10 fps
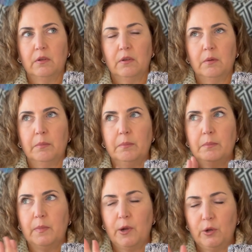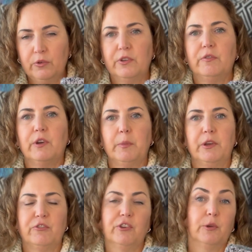Most of what I'm
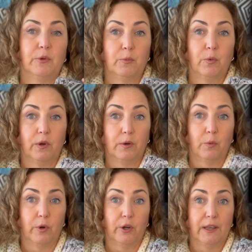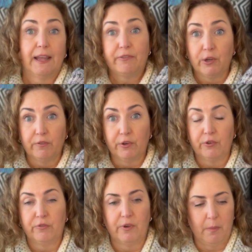going to show you were
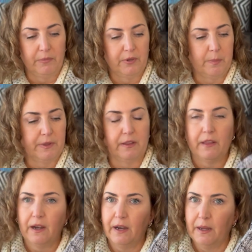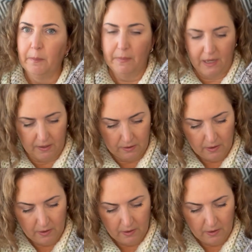leftovers from something that I made.